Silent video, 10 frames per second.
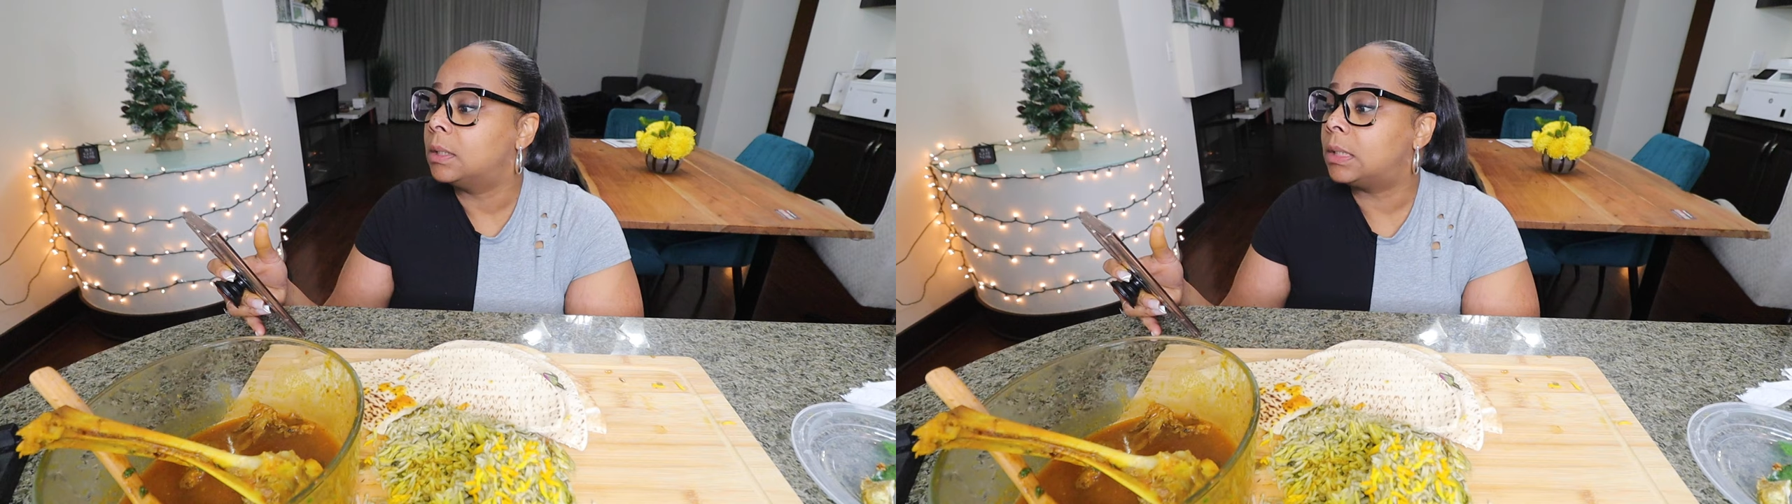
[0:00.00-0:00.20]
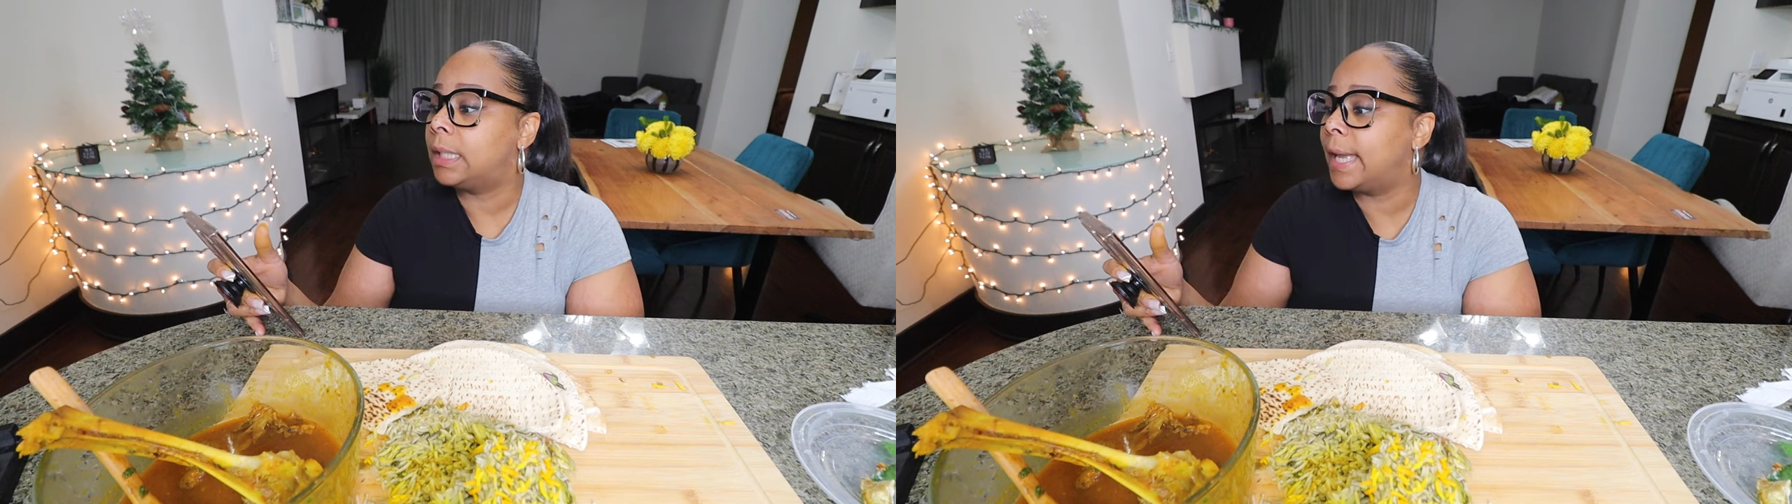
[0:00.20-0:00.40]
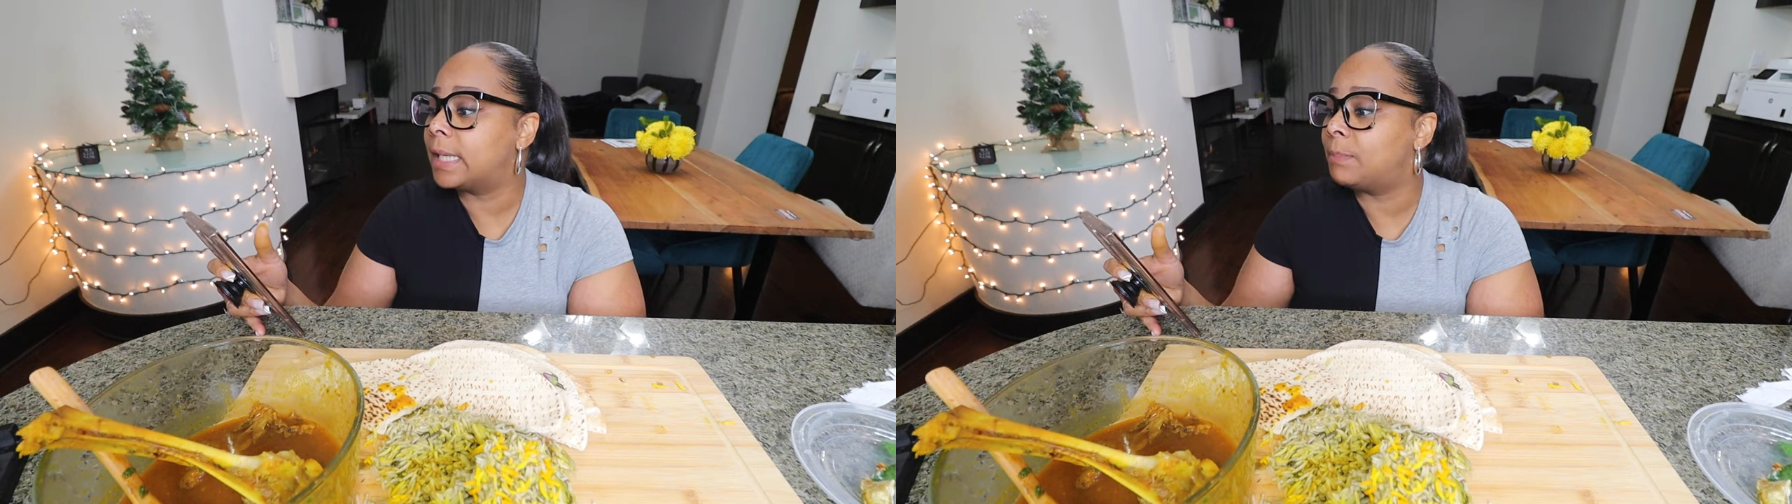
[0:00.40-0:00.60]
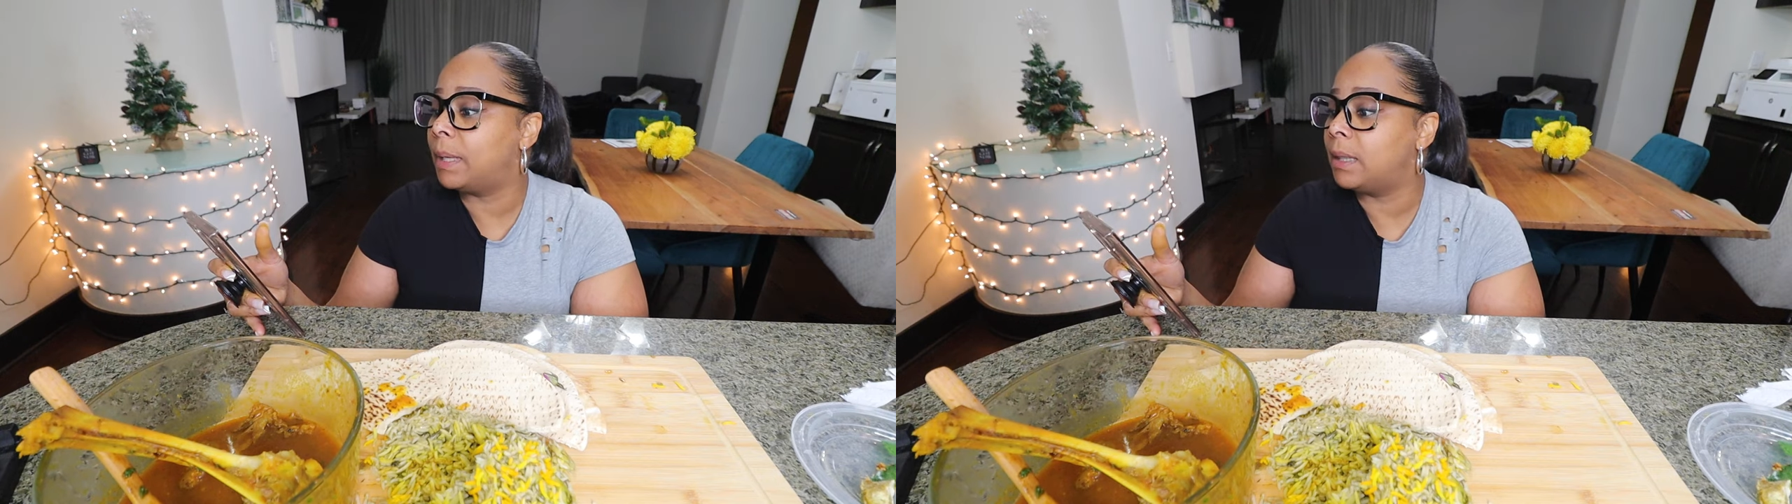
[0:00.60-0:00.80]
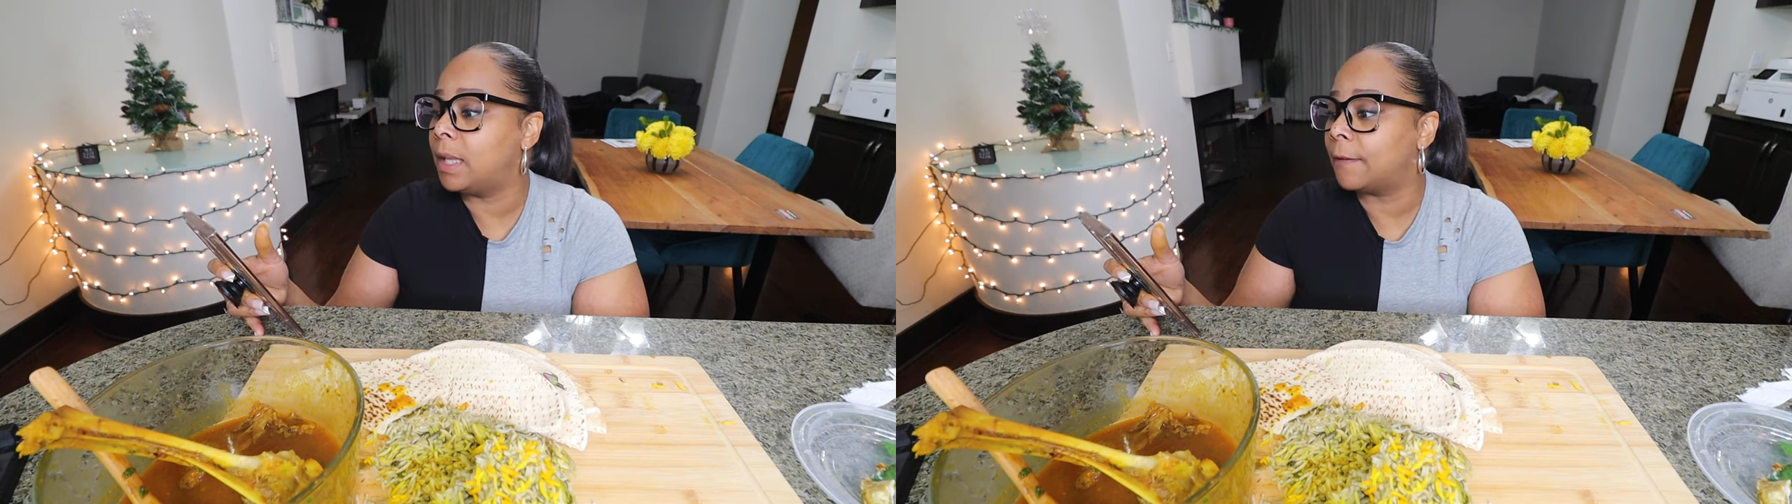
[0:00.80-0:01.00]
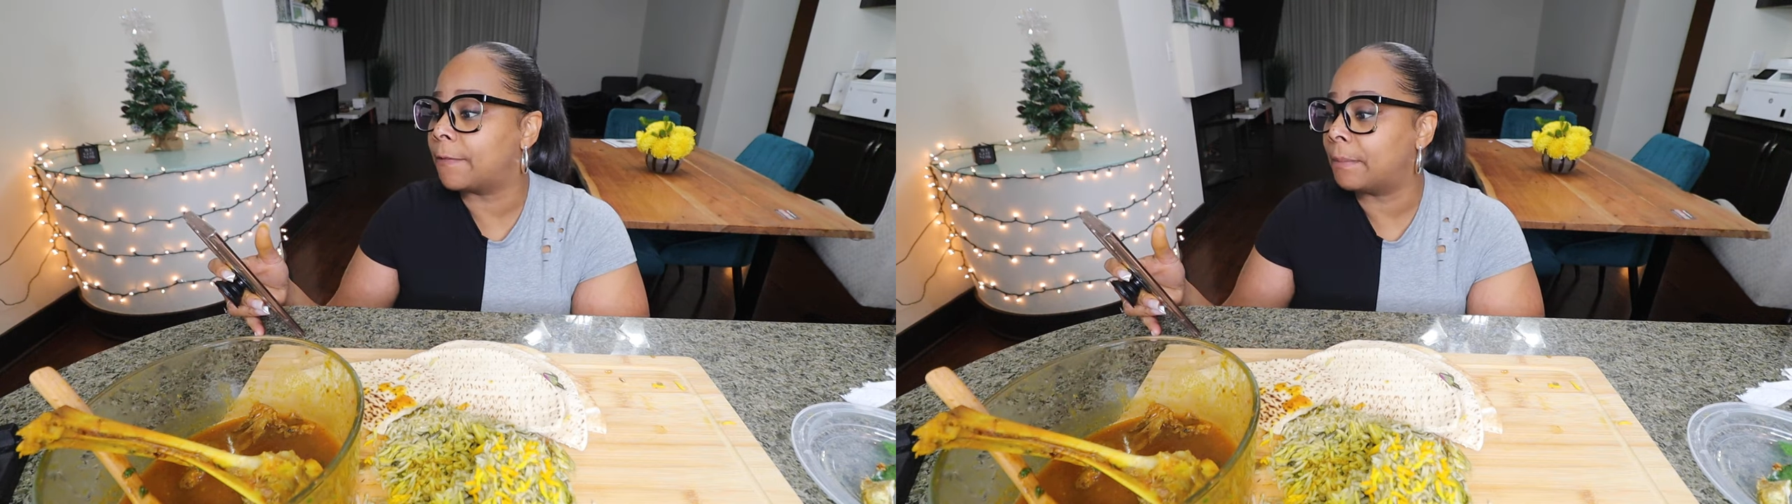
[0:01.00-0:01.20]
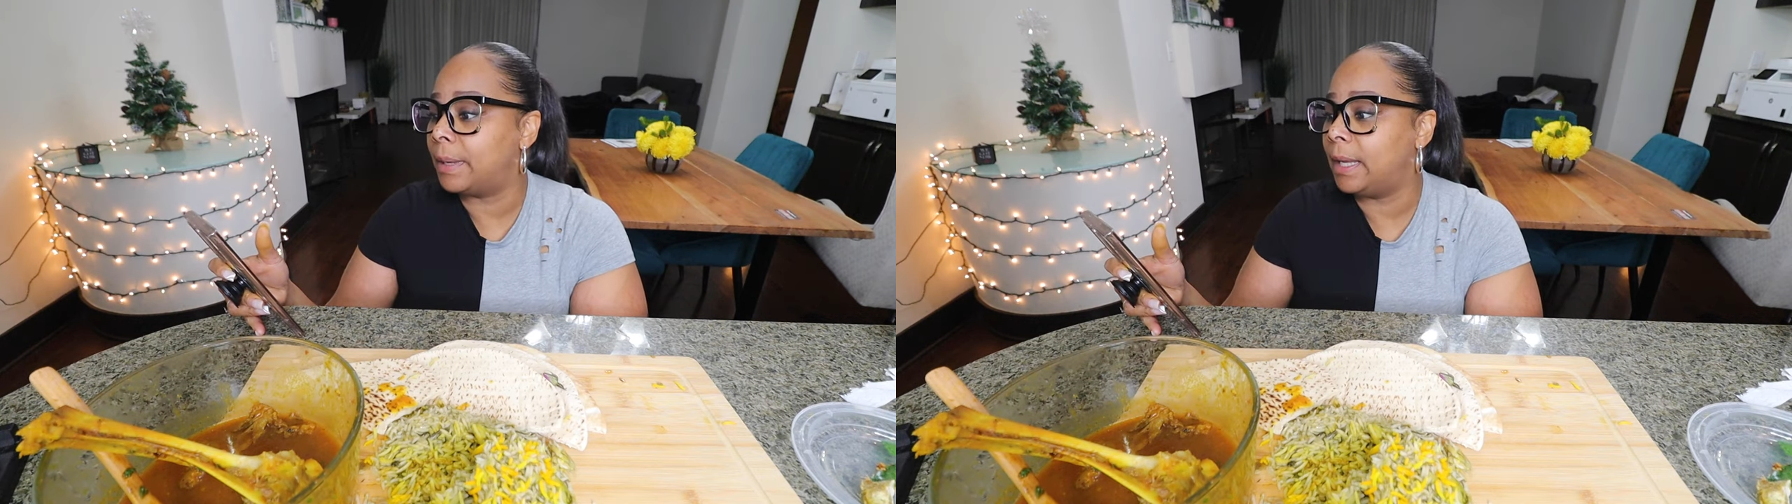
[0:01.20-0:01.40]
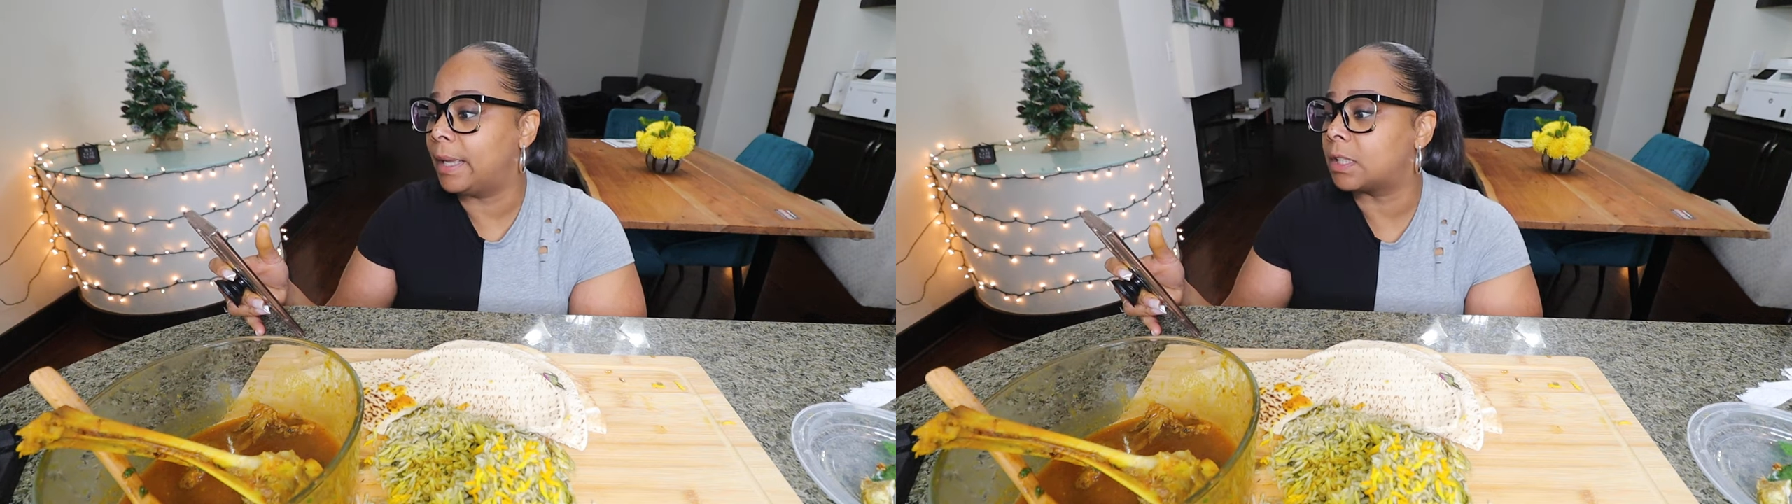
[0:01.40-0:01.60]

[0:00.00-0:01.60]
She has been there for me